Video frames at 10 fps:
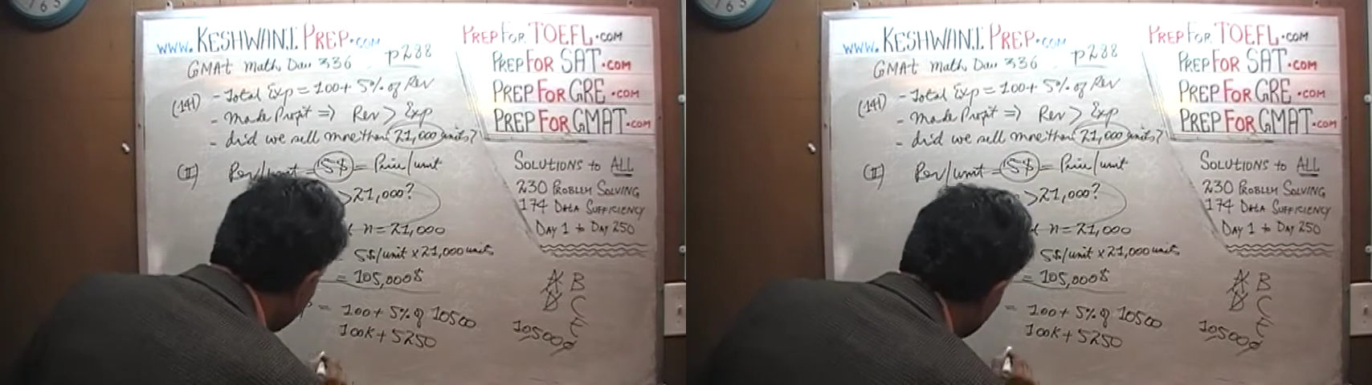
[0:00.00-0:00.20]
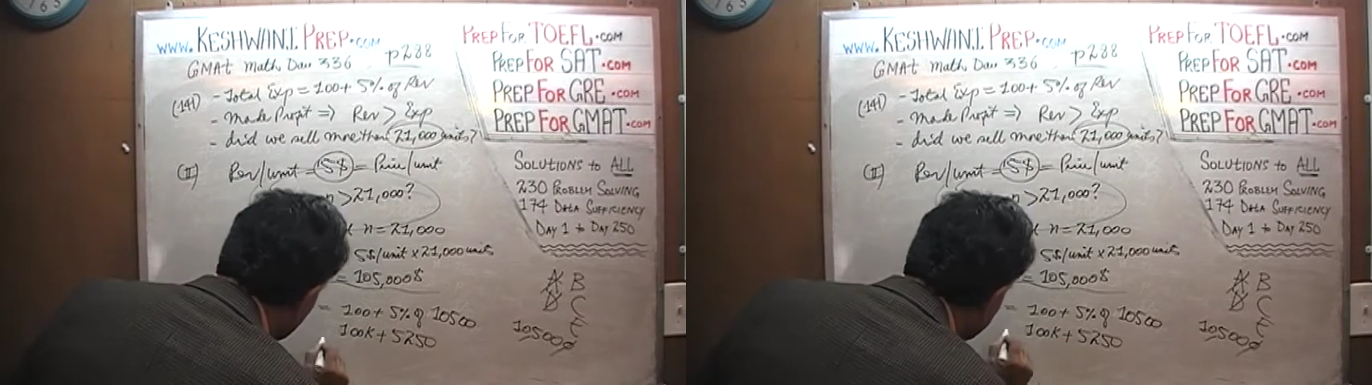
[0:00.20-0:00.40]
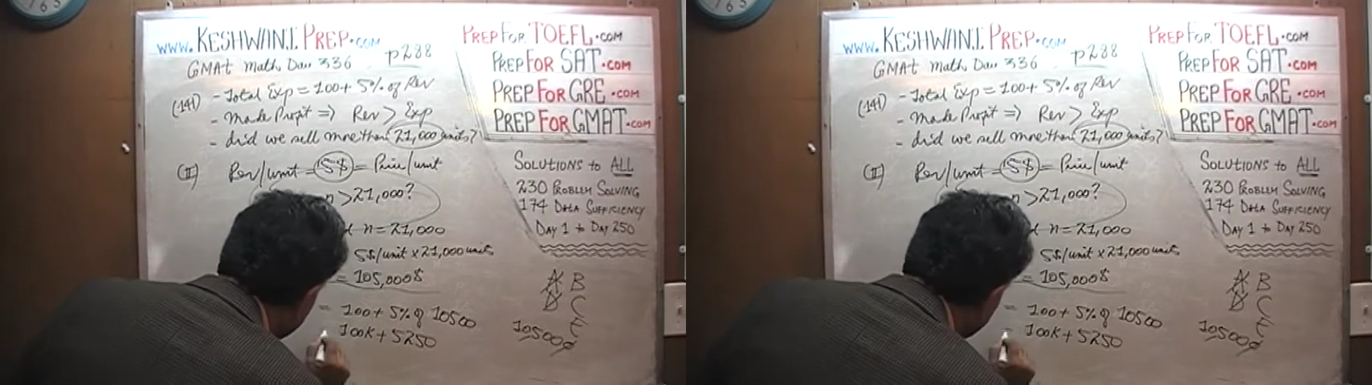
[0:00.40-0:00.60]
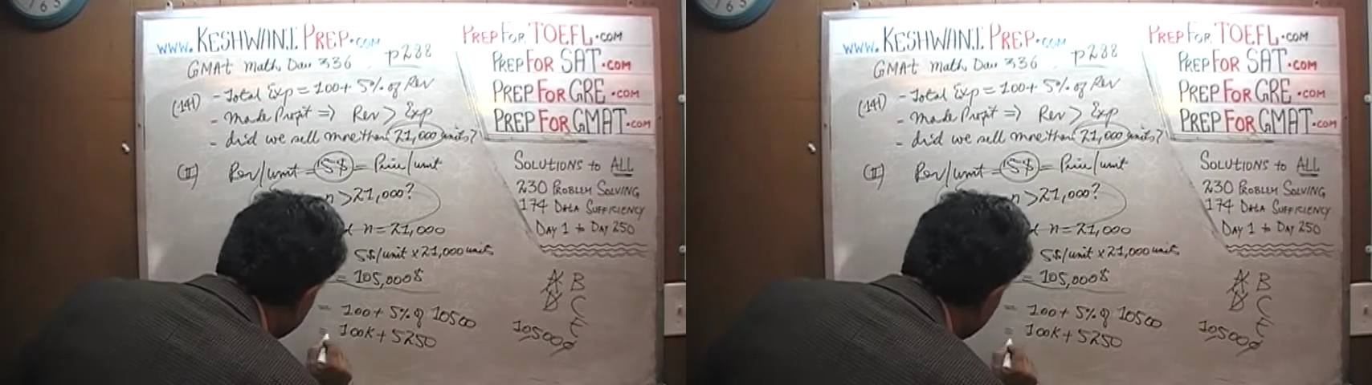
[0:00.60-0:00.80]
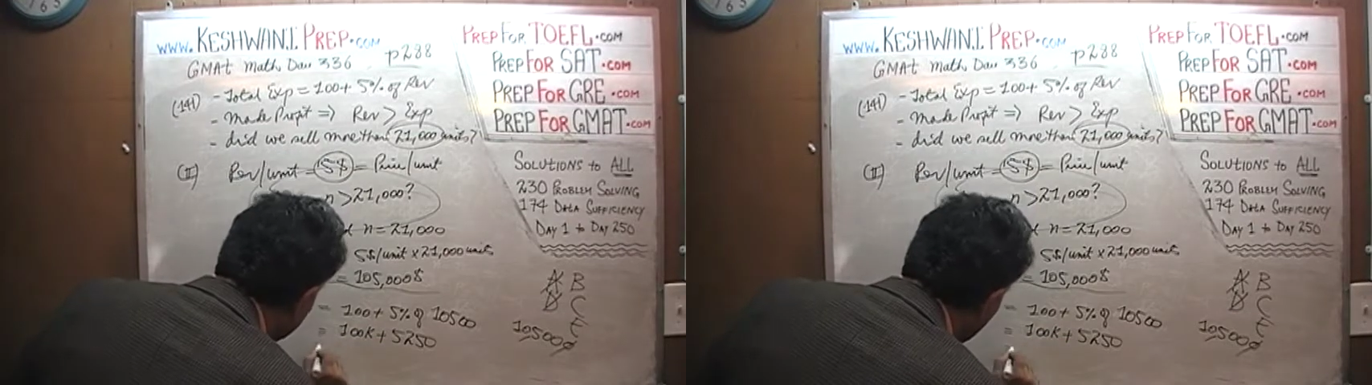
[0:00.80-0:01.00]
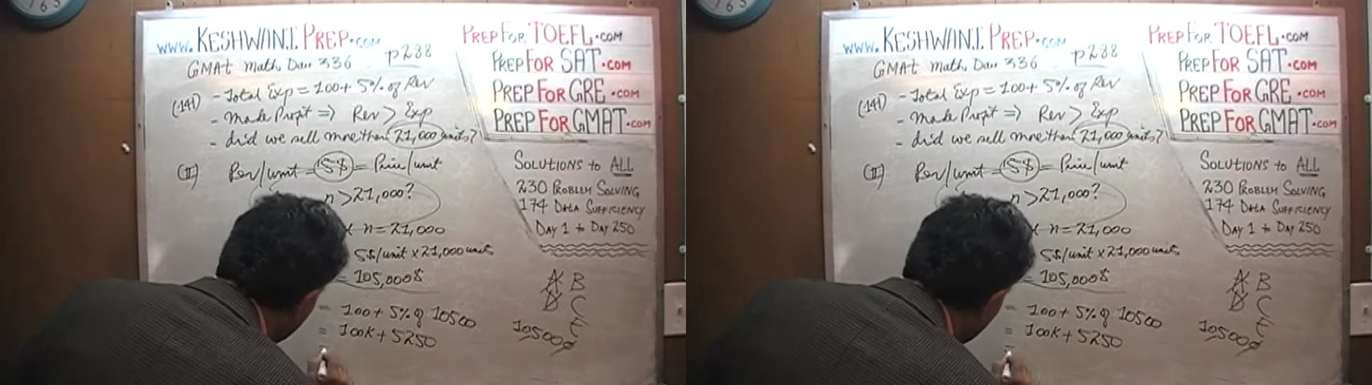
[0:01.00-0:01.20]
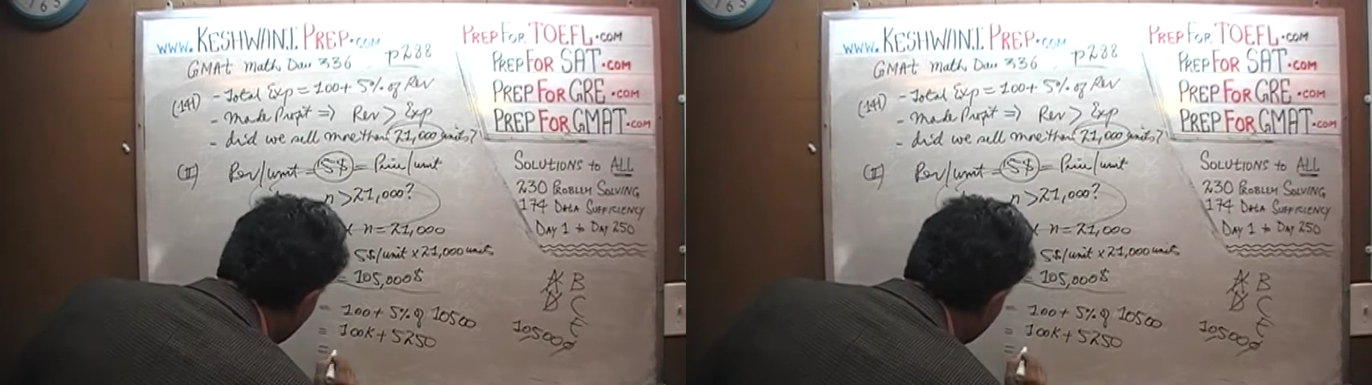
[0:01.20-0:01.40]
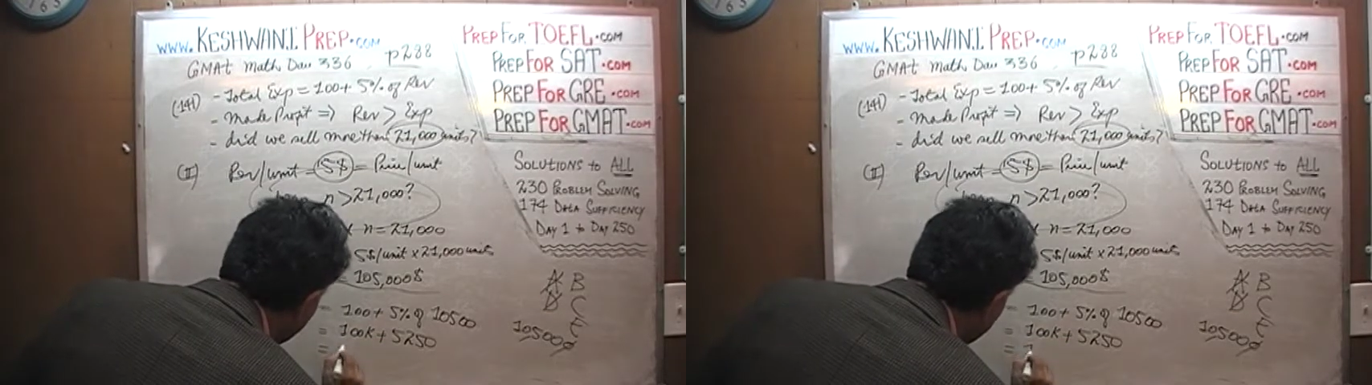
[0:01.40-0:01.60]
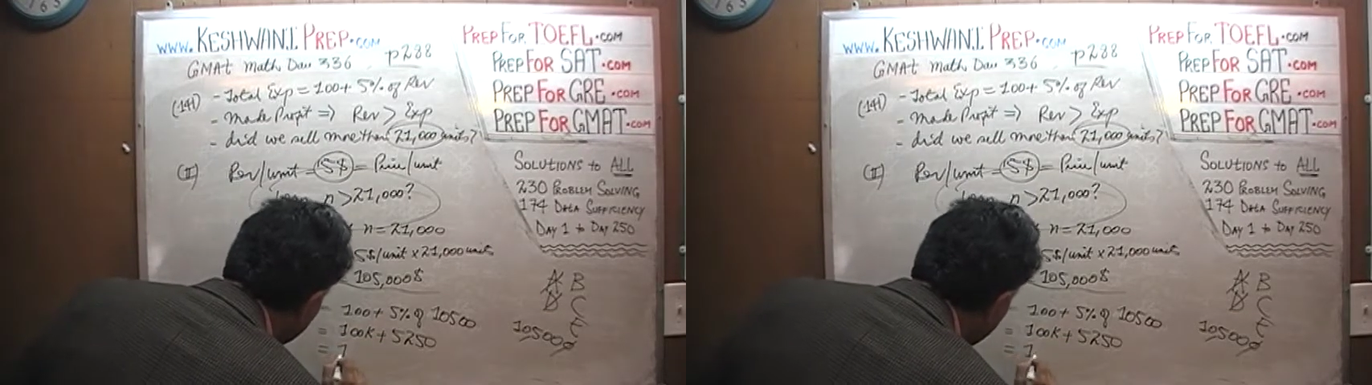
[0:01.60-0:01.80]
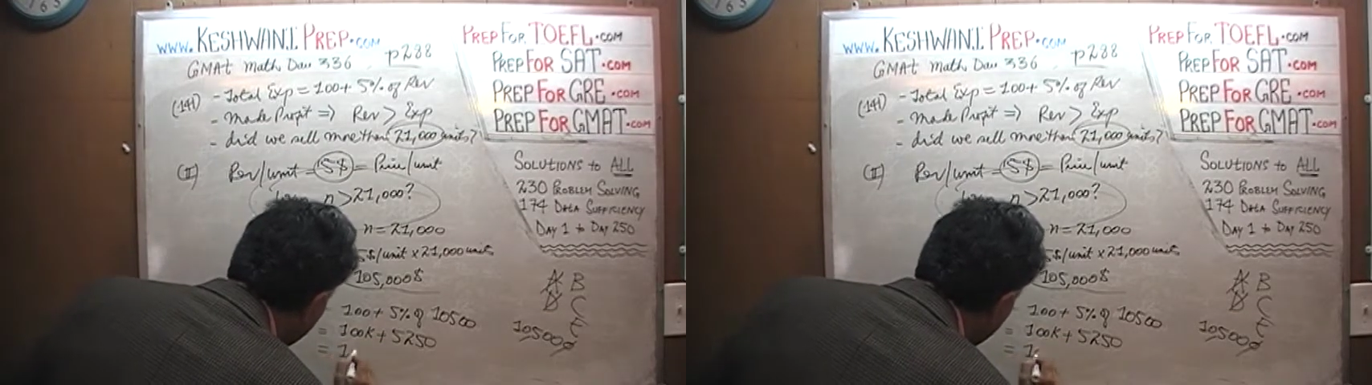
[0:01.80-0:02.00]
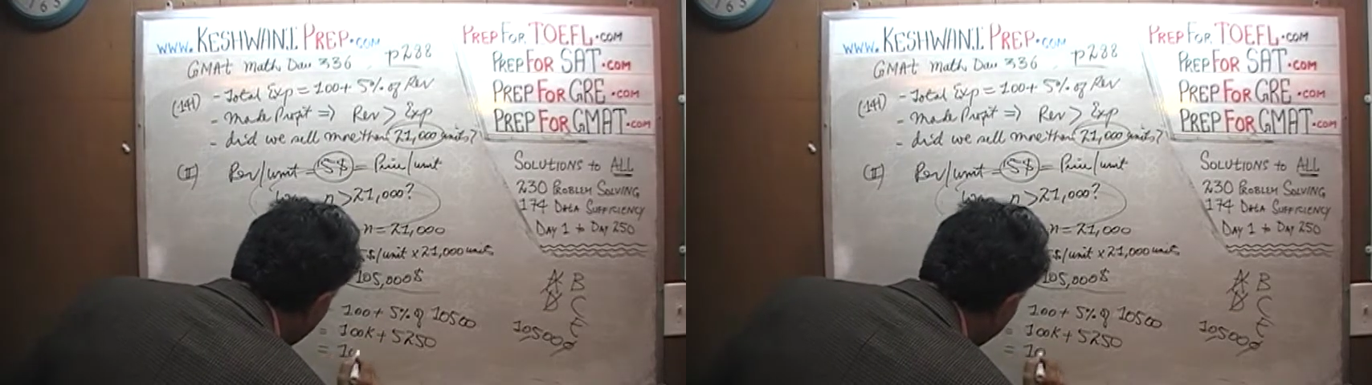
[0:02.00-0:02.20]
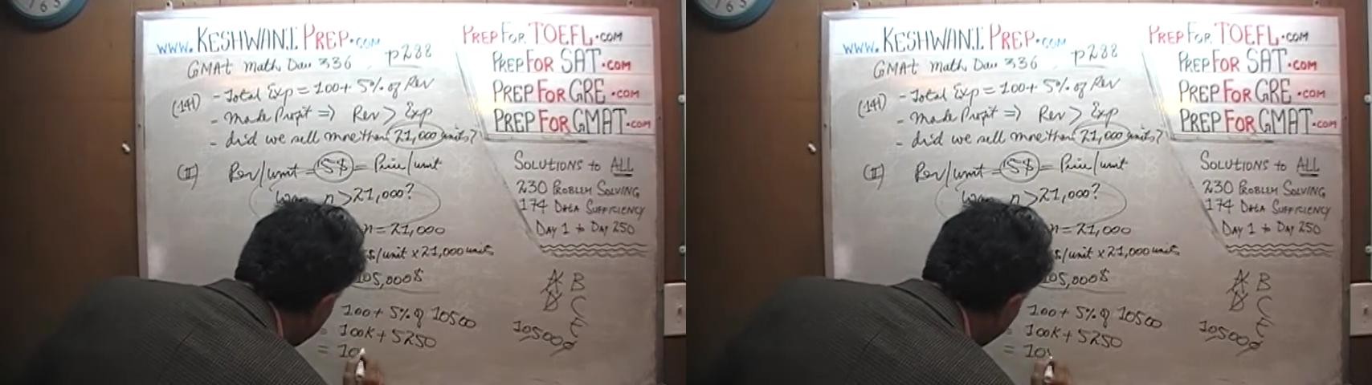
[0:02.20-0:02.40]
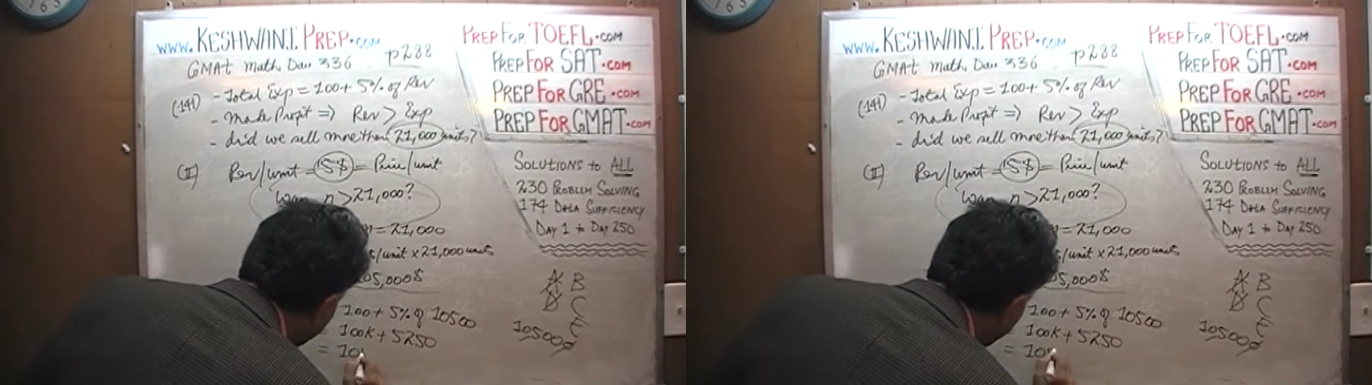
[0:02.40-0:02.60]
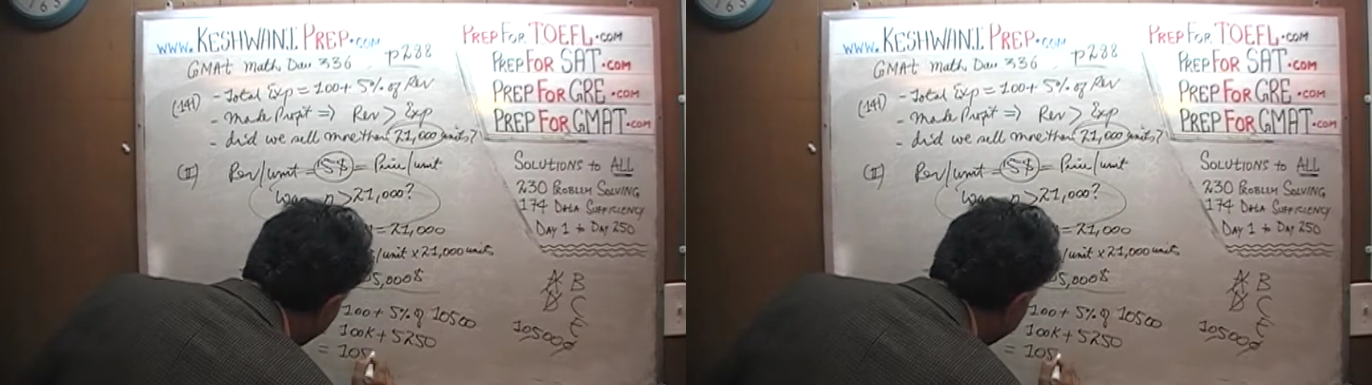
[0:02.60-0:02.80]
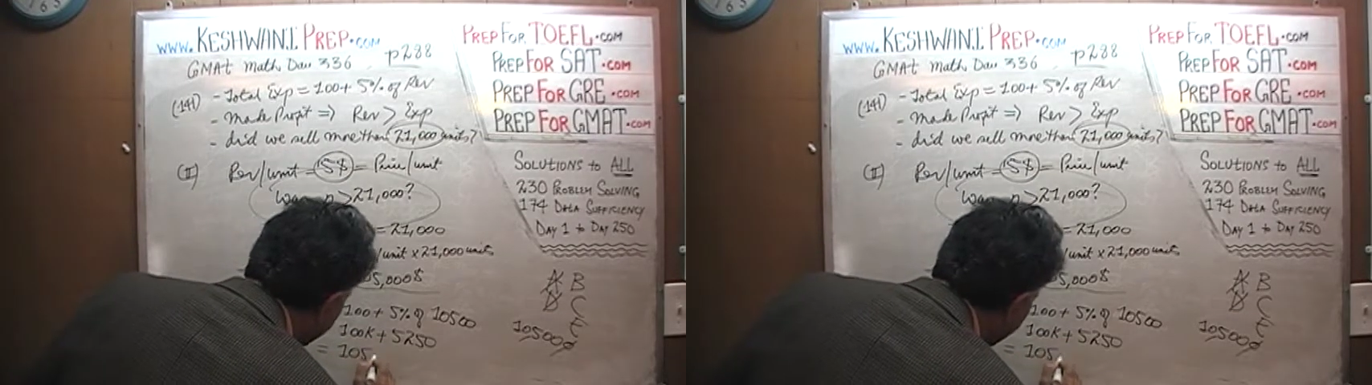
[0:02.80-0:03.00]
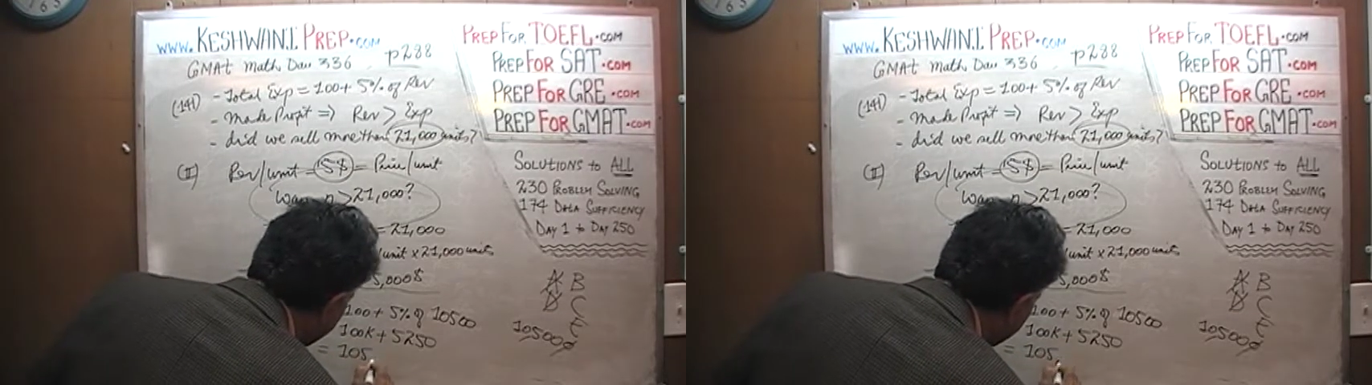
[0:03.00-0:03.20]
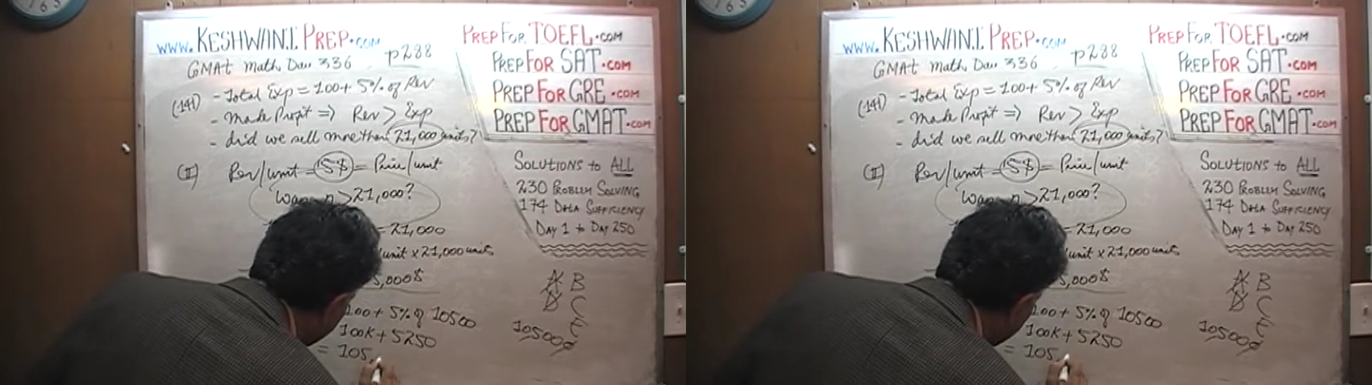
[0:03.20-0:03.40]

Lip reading: No face is visible, so there are no lips to read.